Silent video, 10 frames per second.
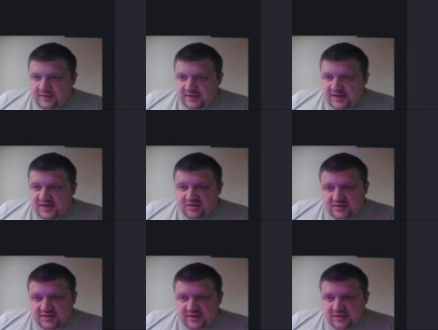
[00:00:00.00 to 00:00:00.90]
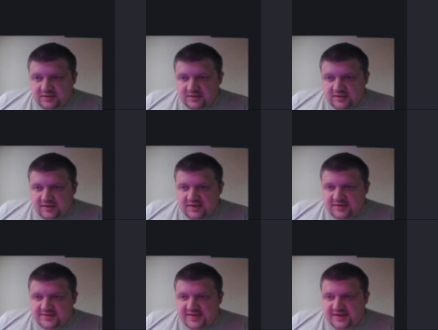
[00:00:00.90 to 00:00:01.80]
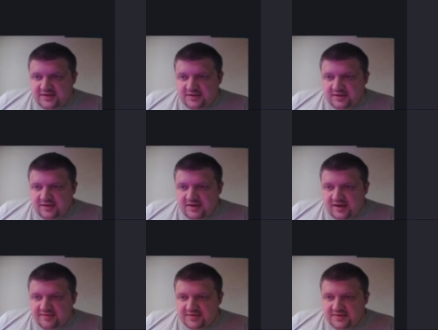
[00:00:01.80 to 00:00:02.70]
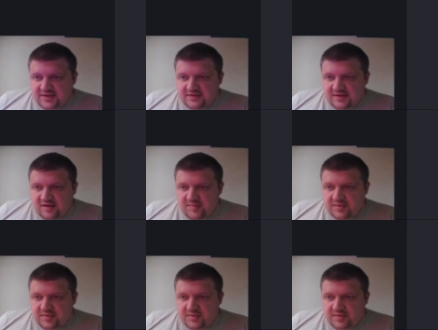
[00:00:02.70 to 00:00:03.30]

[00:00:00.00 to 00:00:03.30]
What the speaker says: Interesting. think it's niche. I think you'd have to set this up